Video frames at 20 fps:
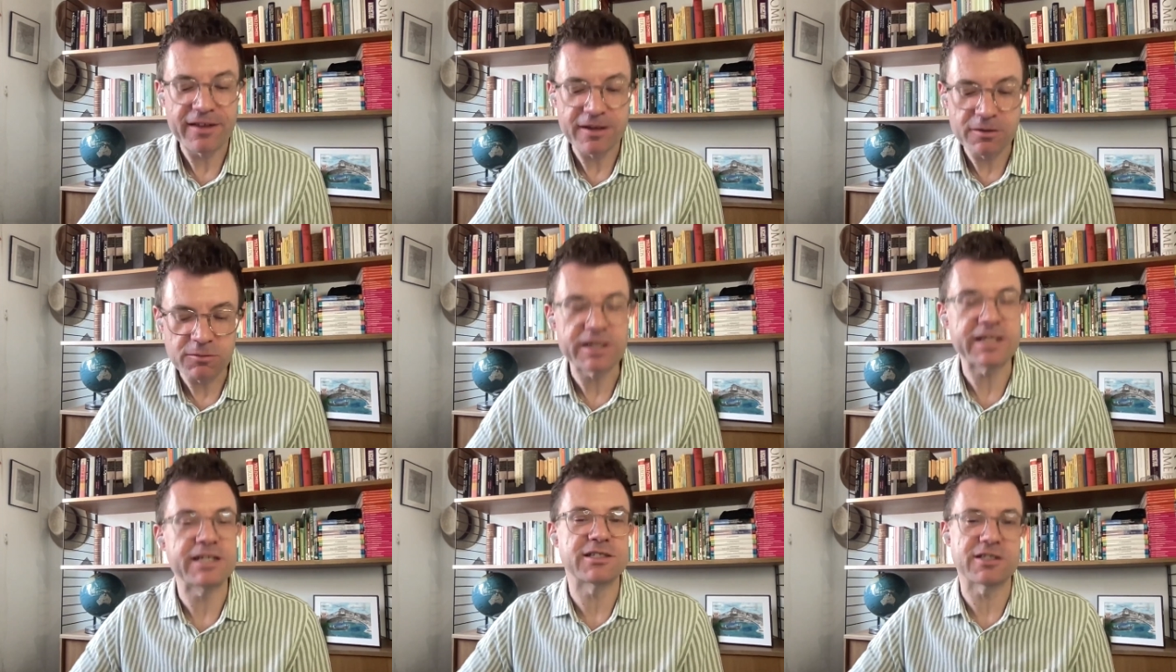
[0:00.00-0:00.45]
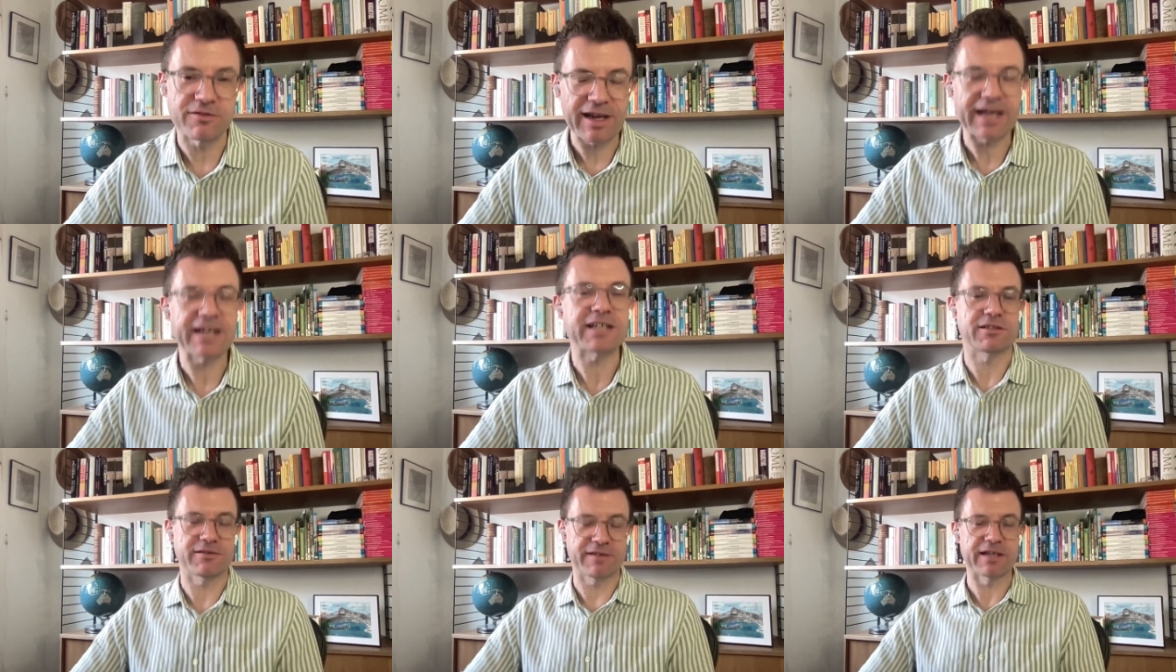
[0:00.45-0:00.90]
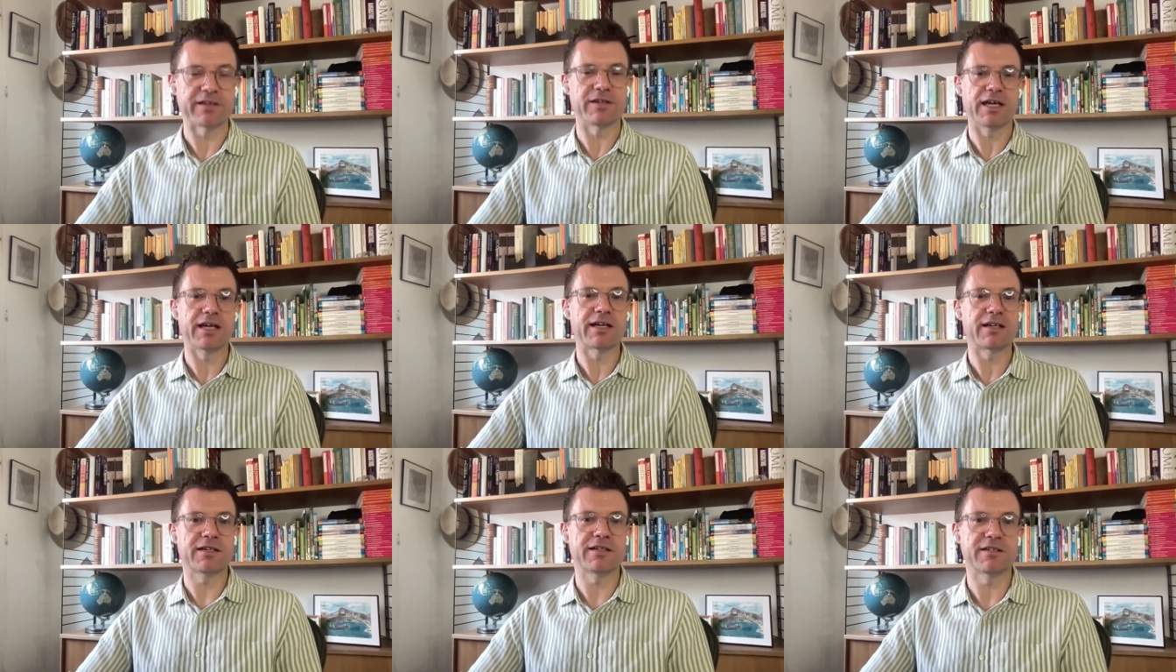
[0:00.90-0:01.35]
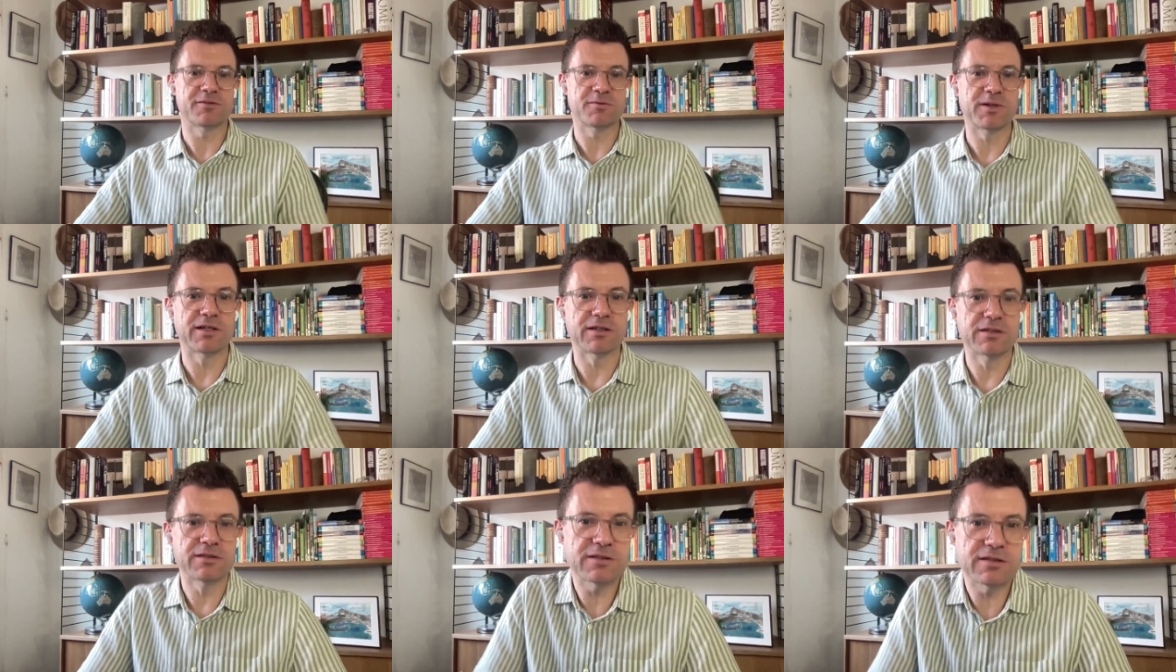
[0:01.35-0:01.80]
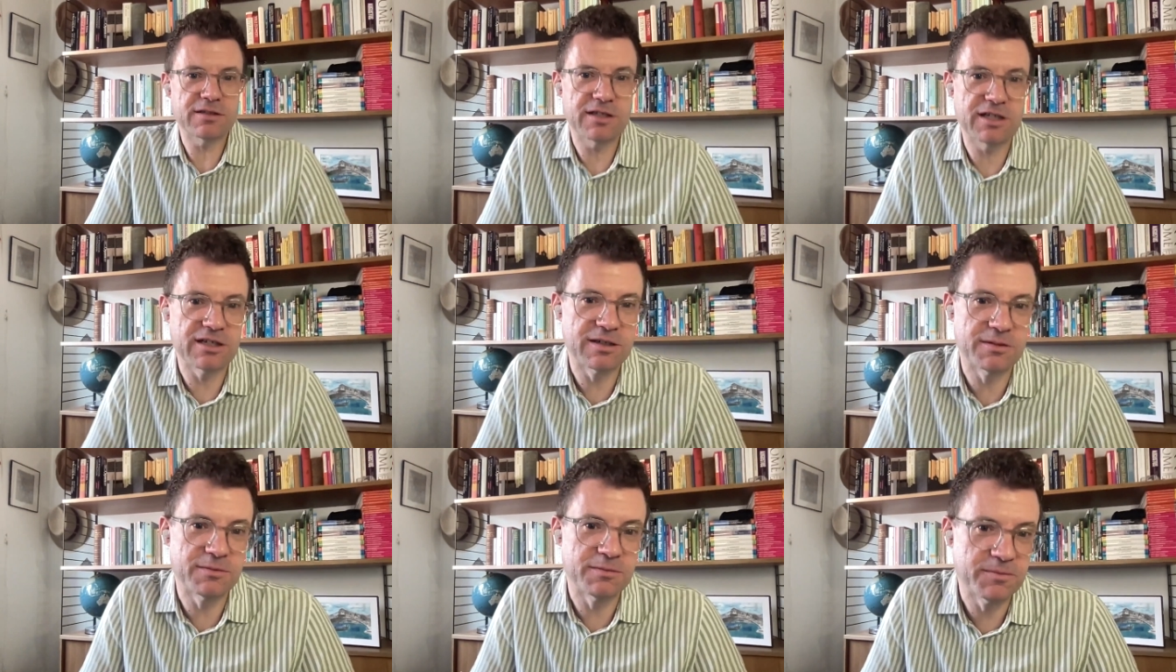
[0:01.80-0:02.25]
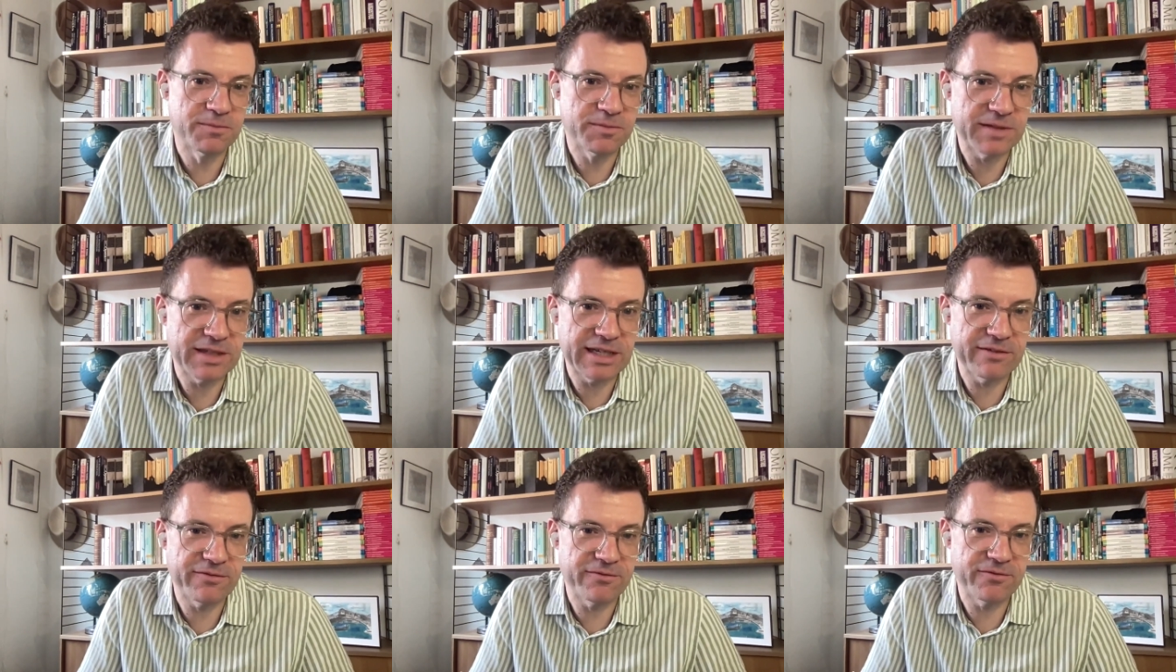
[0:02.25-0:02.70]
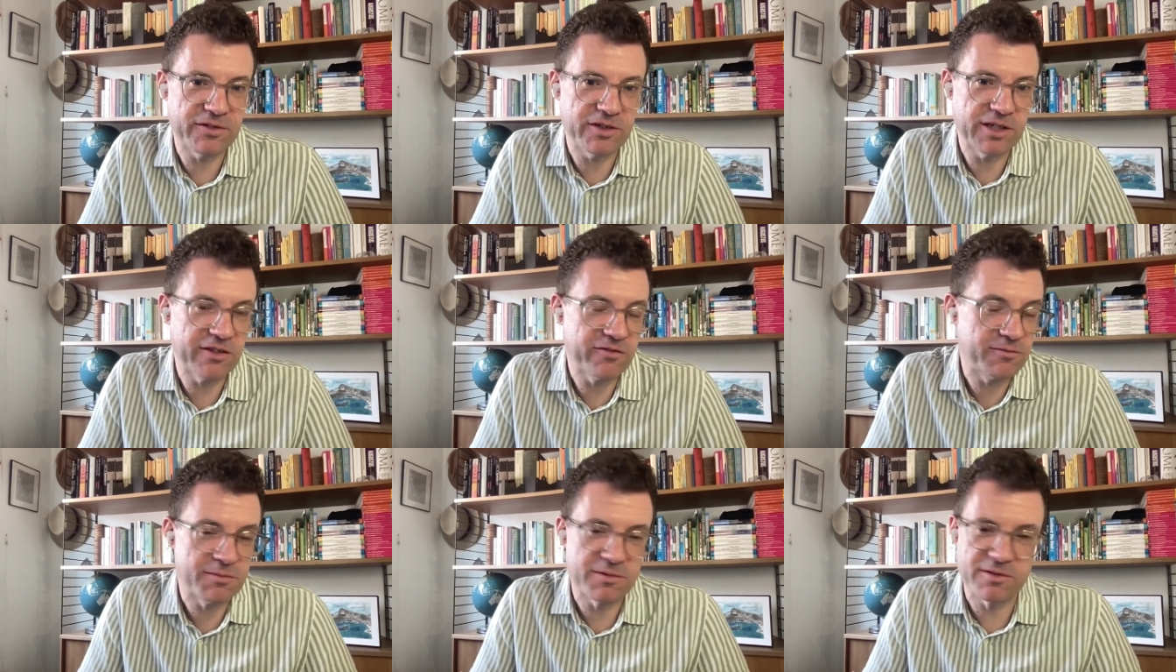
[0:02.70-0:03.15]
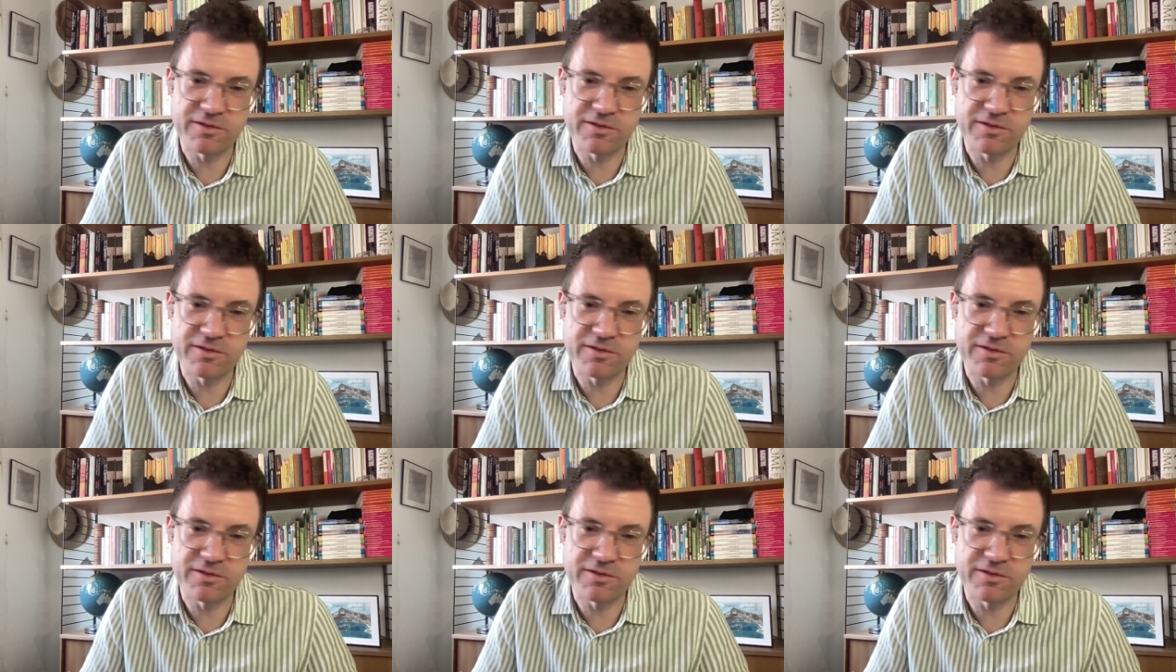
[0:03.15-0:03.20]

they will interact around that as well, if you give them the